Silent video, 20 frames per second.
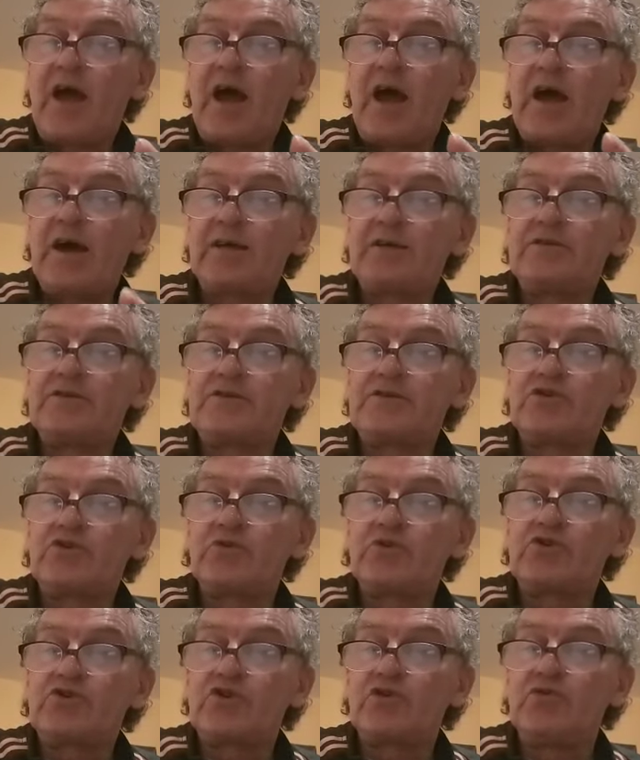And do
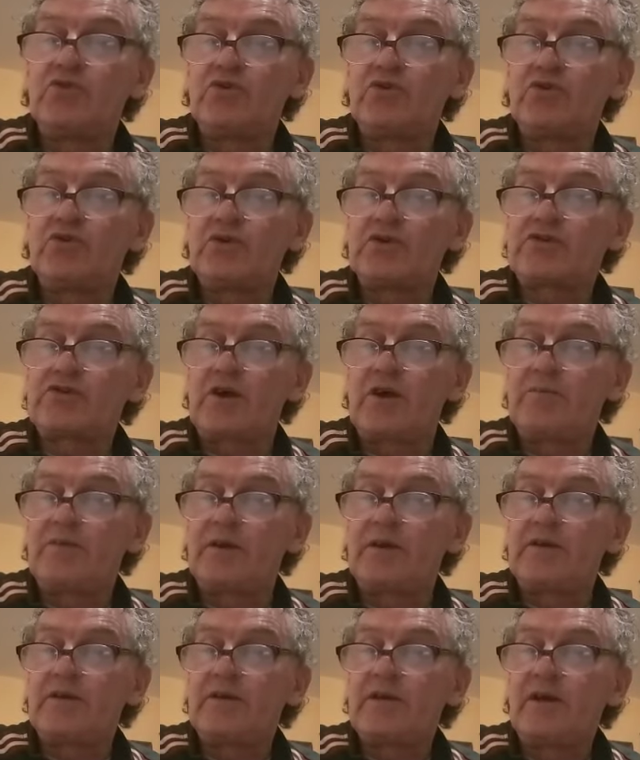a €2
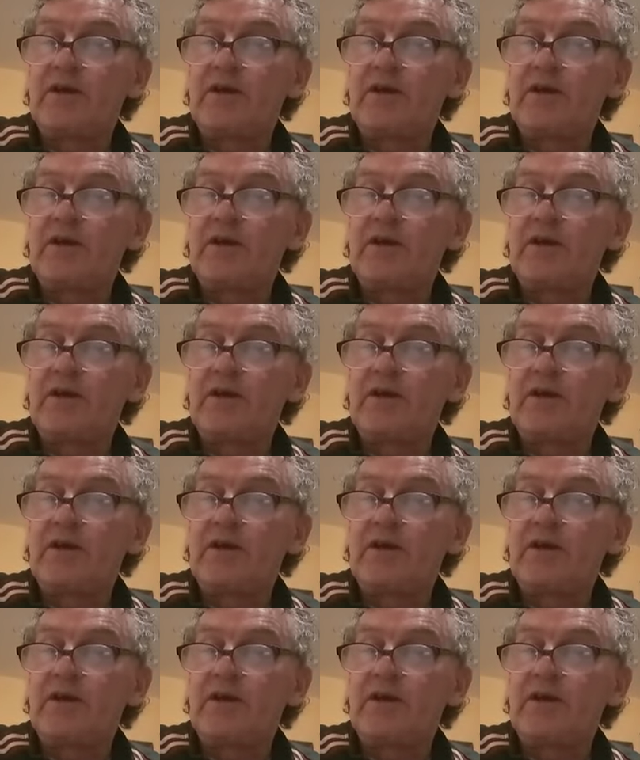treble.